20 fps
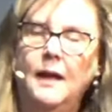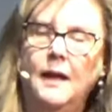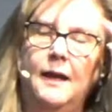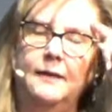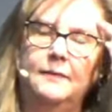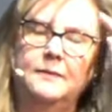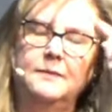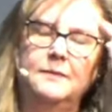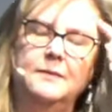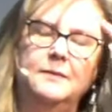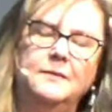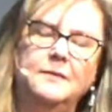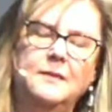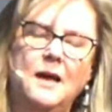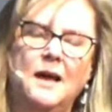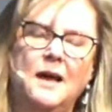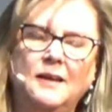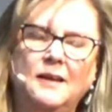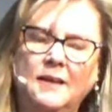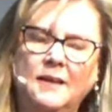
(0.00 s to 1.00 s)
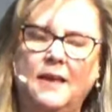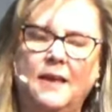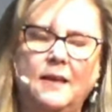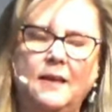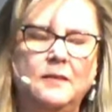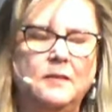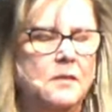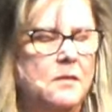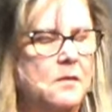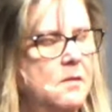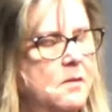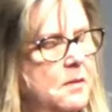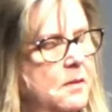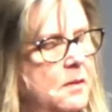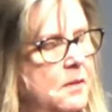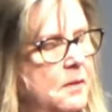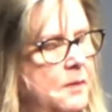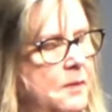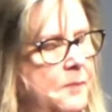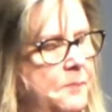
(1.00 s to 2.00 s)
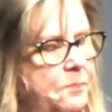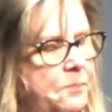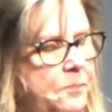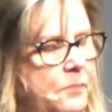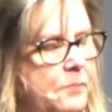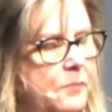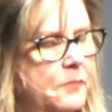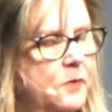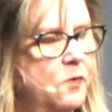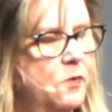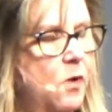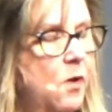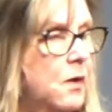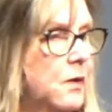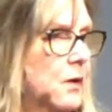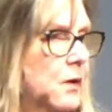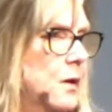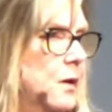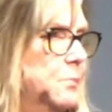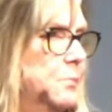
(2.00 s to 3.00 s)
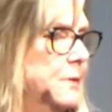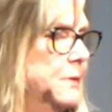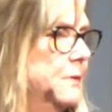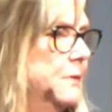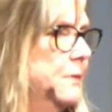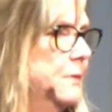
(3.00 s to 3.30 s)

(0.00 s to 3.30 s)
and to not get caught up